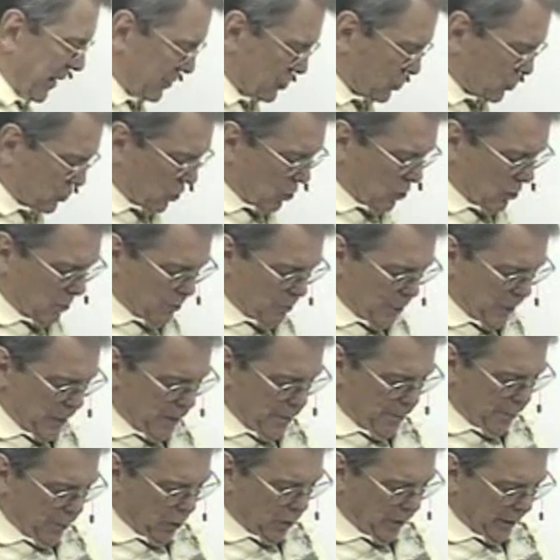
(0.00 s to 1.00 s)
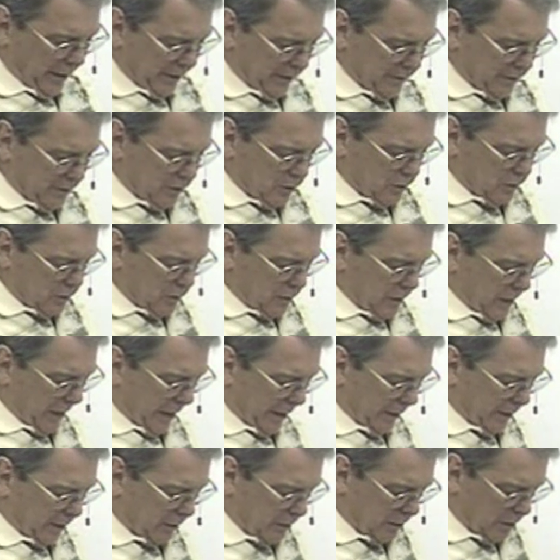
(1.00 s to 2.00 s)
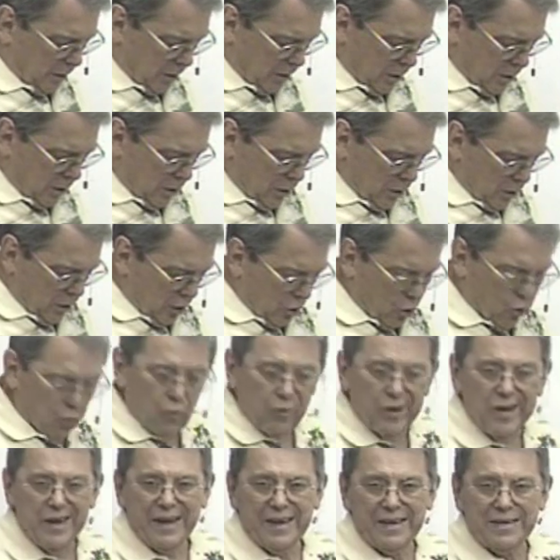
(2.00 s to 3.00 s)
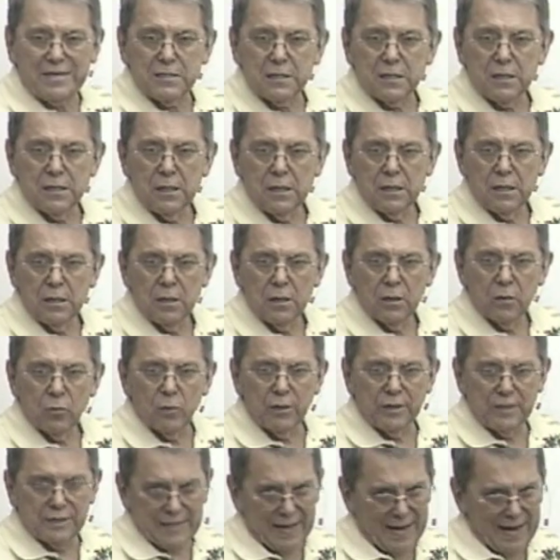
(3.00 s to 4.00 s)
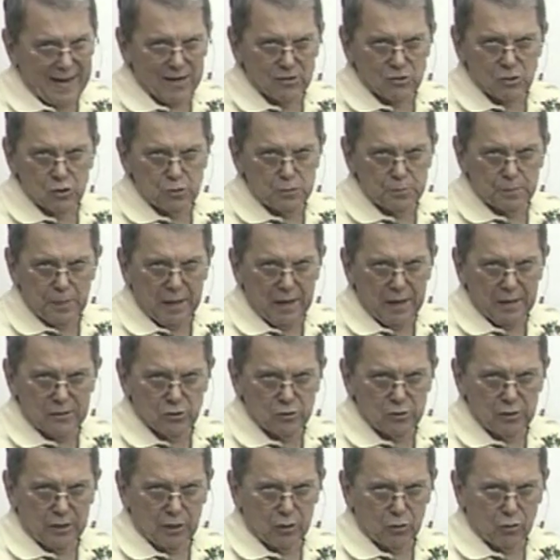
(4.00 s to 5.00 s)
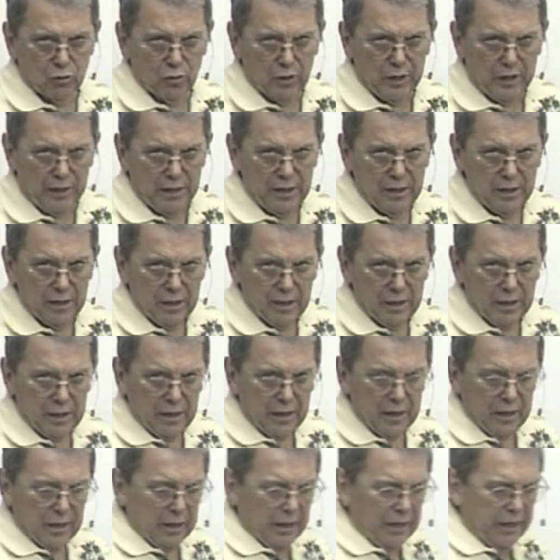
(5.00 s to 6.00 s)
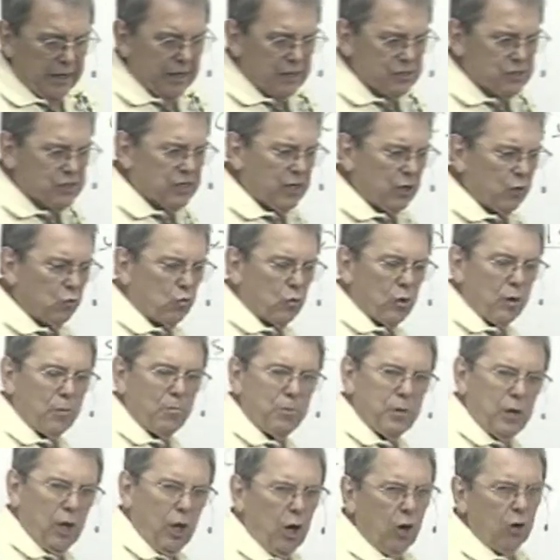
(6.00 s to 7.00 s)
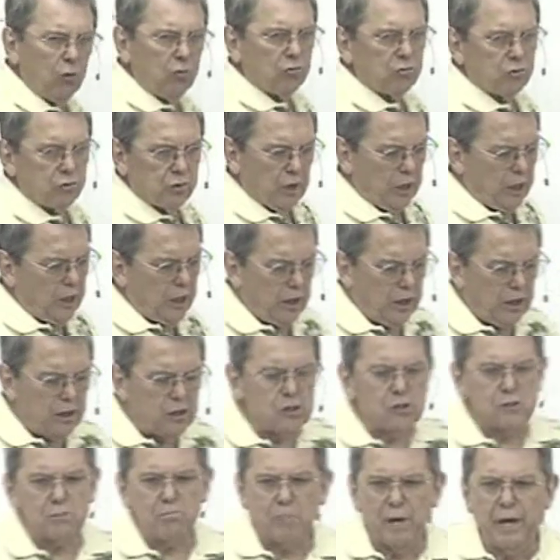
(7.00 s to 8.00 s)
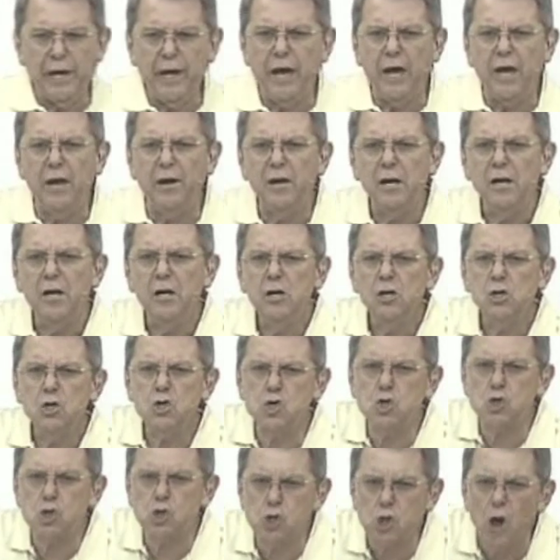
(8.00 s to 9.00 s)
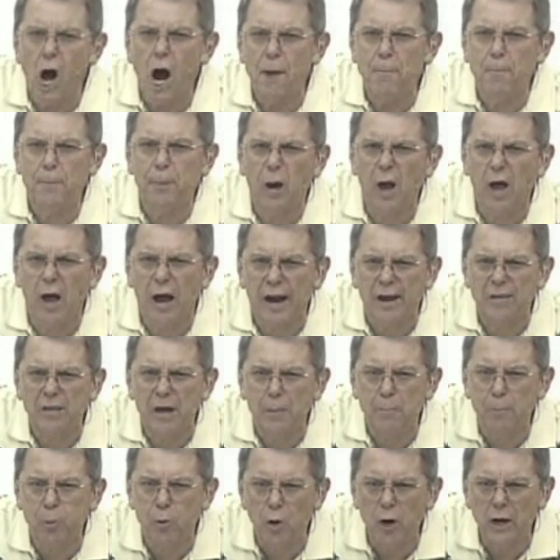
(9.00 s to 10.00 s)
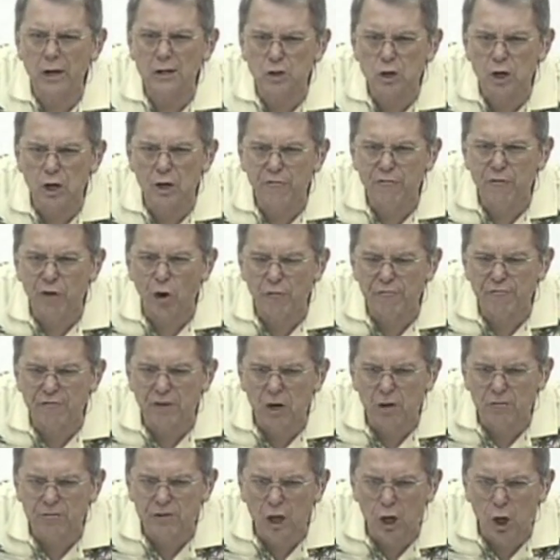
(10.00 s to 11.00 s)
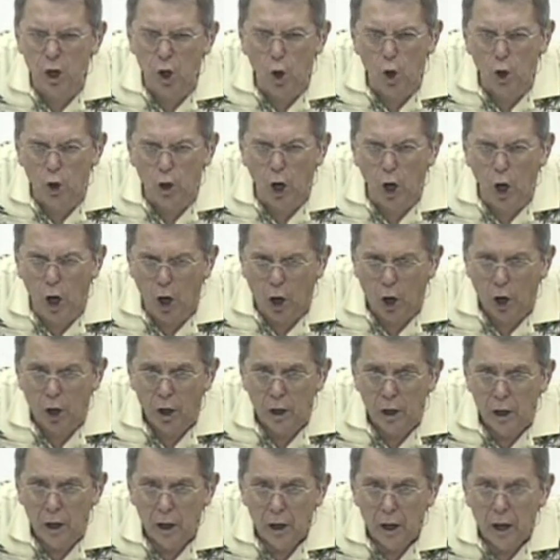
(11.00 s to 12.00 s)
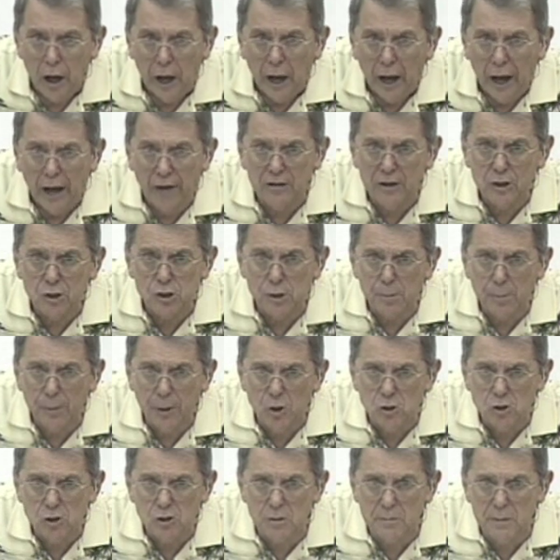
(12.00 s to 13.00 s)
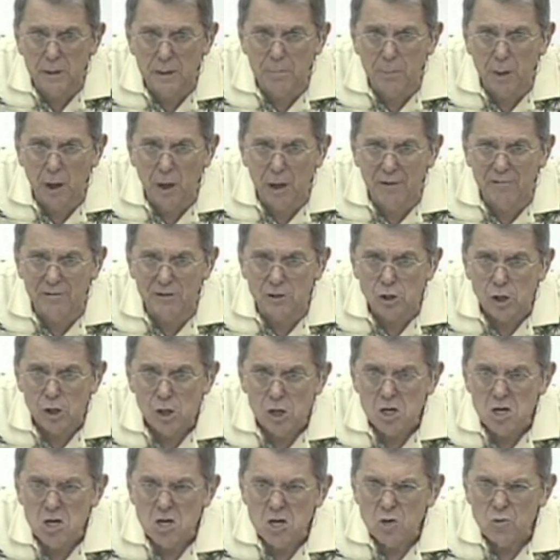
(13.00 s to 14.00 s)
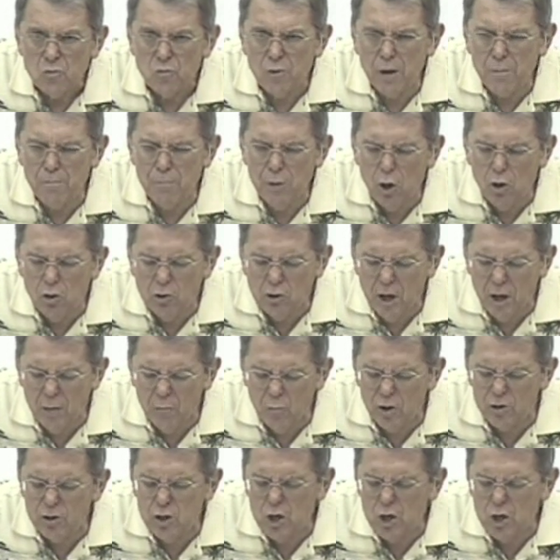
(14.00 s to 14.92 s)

certain people at Crete when Titus was pastoring at Crete. He said, rebuke these men sharply. They're preaching for filthy lucre. And they're supposed to be believers. Rebuke them with